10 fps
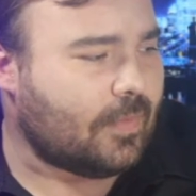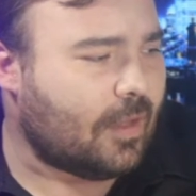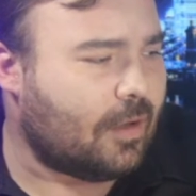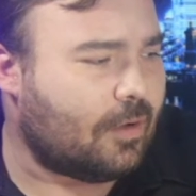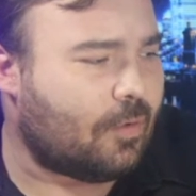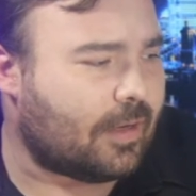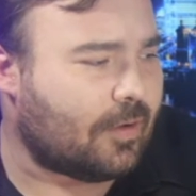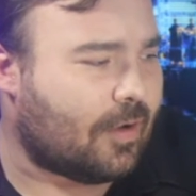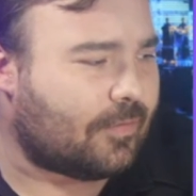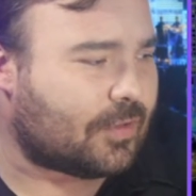According
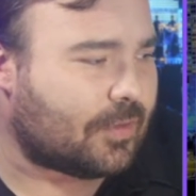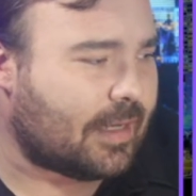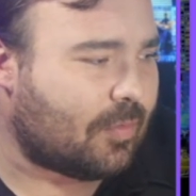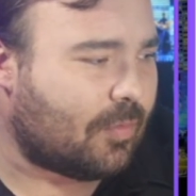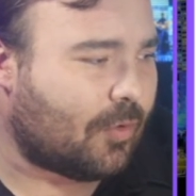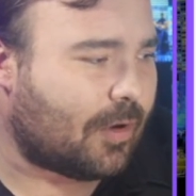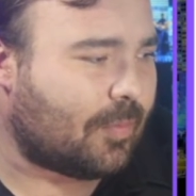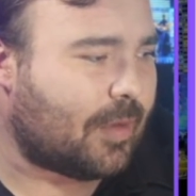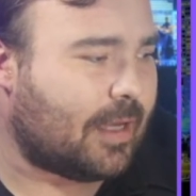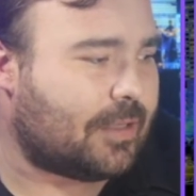to Officer Down memorial
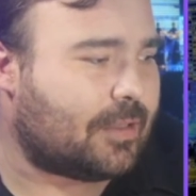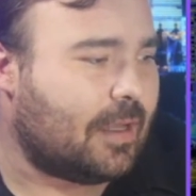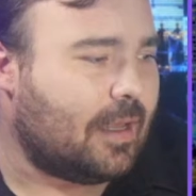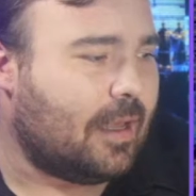page,